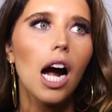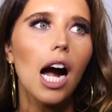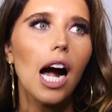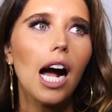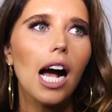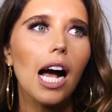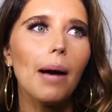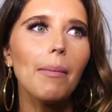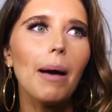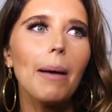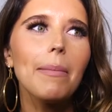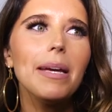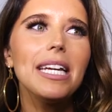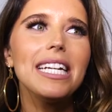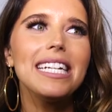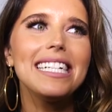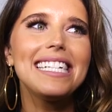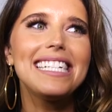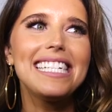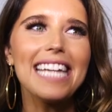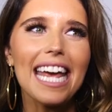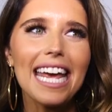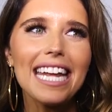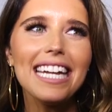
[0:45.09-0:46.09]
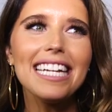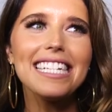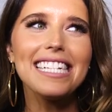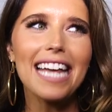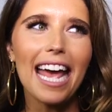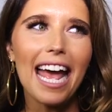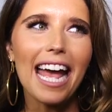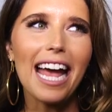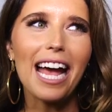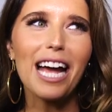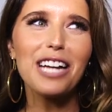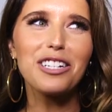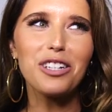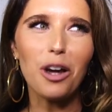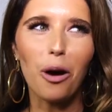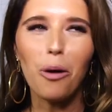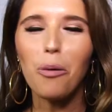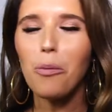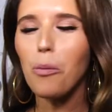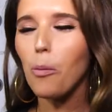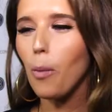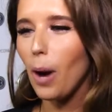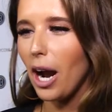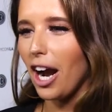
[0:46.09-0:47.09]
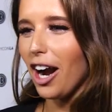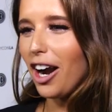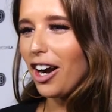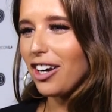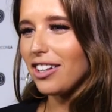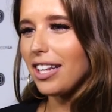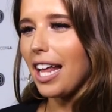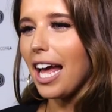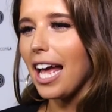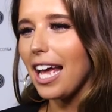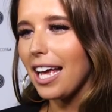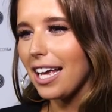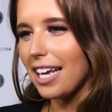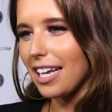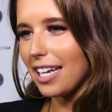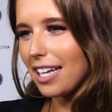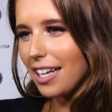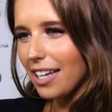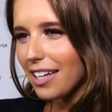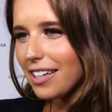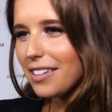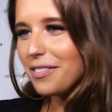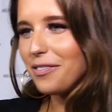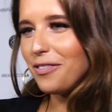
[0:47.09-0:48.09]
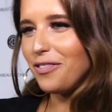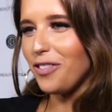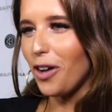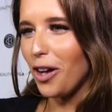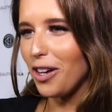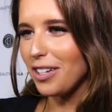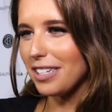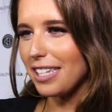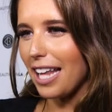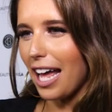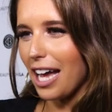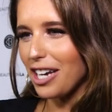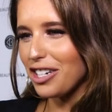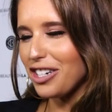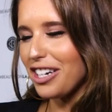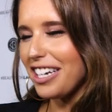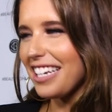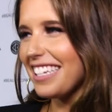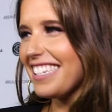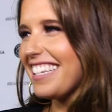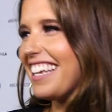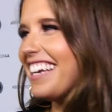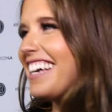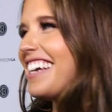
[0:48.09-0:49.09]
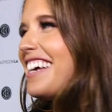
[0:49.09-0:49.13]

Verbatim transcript: Um, I mean, day to day, I don't wear like false lashes.